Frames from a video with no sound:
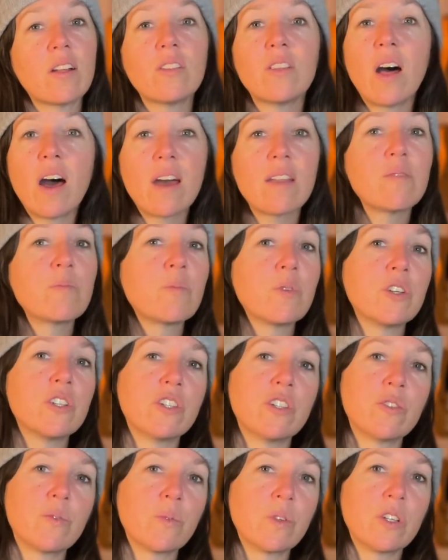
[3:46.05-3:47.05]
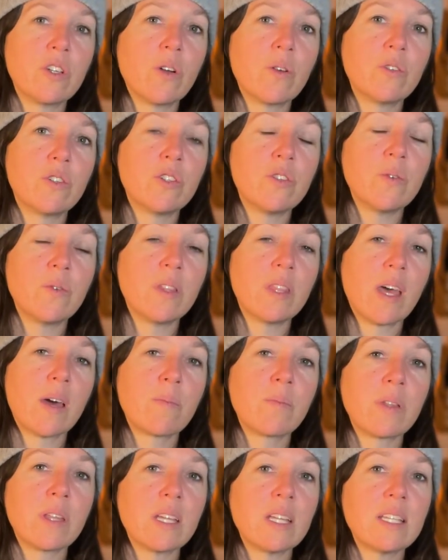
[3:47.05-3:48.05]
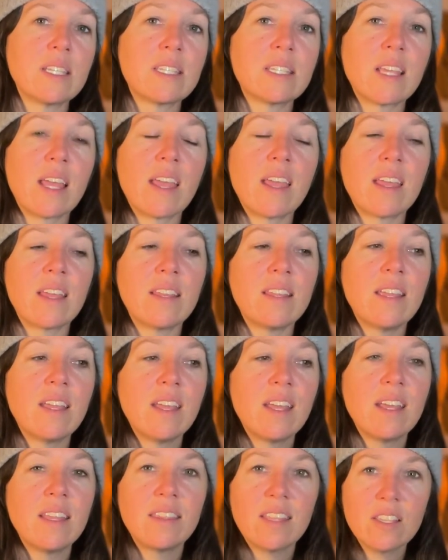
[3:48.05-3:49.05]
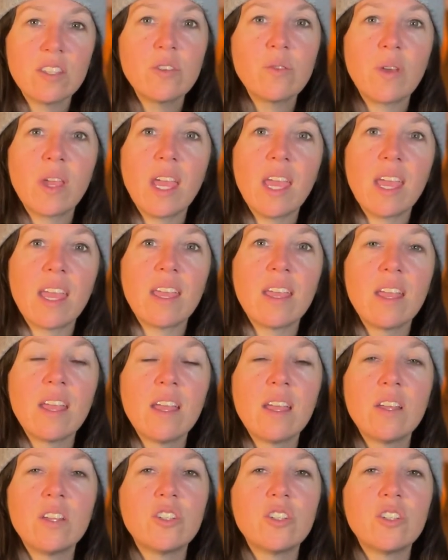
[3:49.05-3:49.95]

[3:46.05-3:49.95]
a lot of bridges would go to in that place. And that's okay.